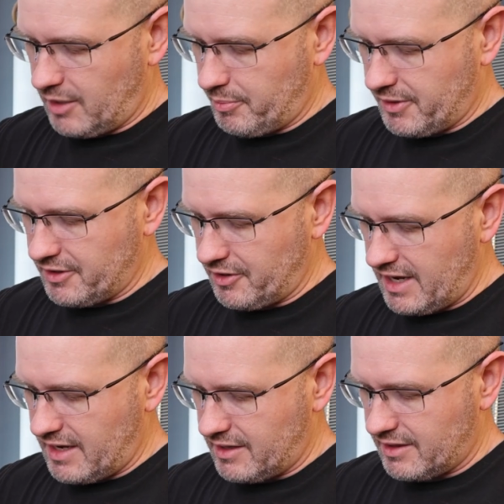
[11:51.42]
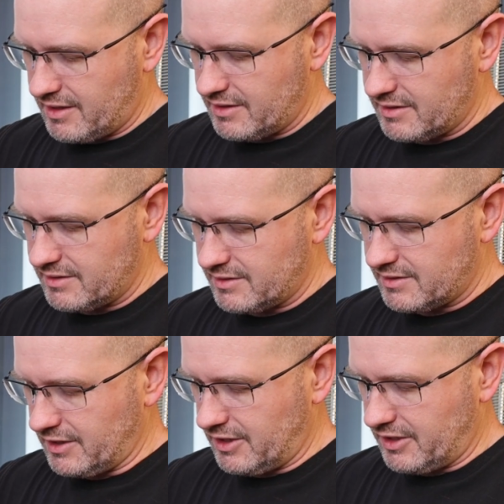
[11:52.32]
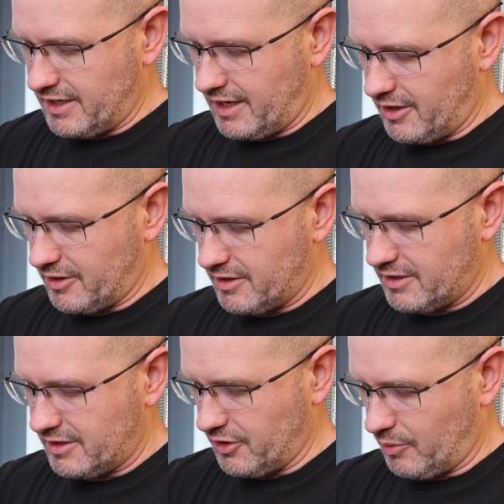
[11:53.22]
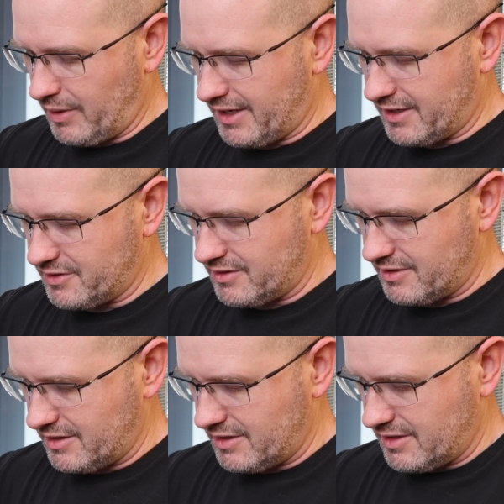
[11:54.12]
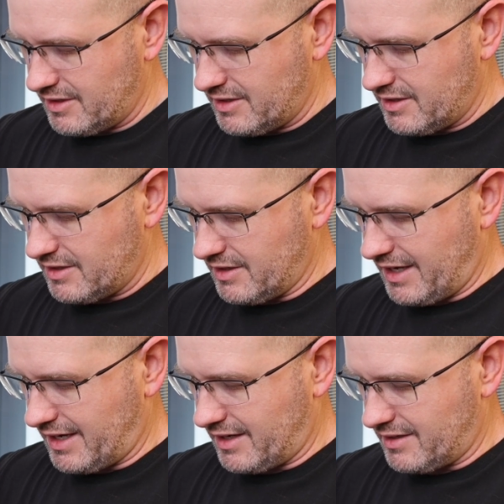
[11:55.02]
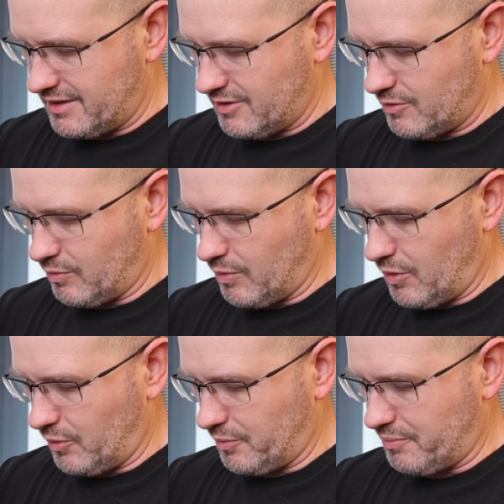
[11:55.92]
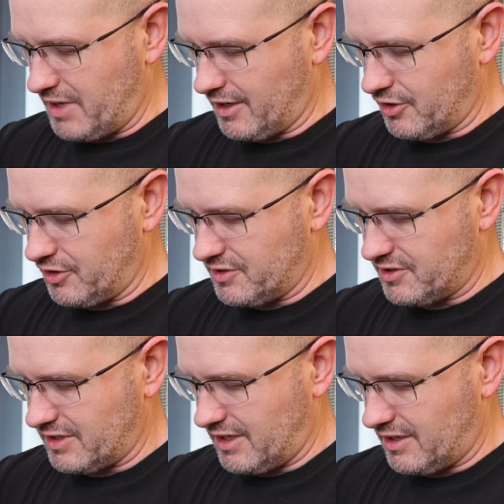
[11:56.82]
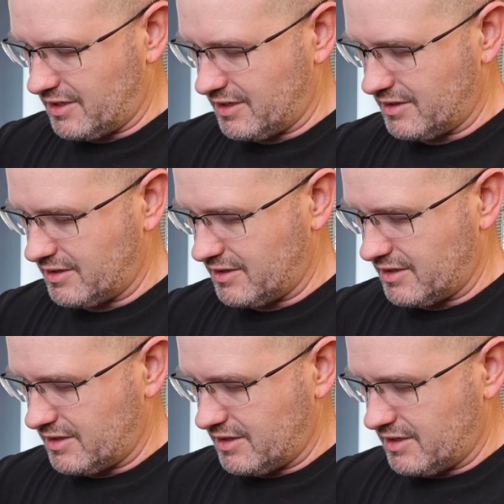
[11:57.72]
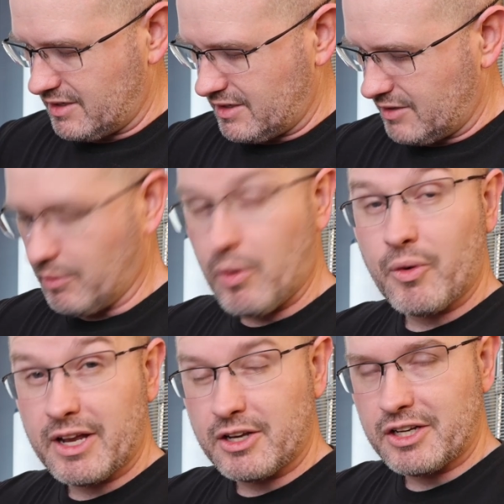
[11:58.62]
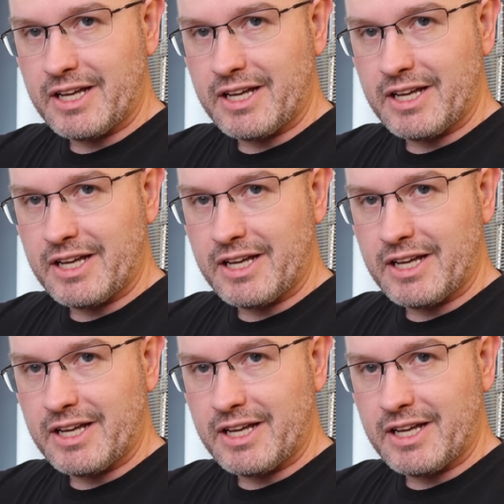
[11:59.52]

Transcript: up underneath the lug here. Otherwise, that won't be a good seat. We won't get good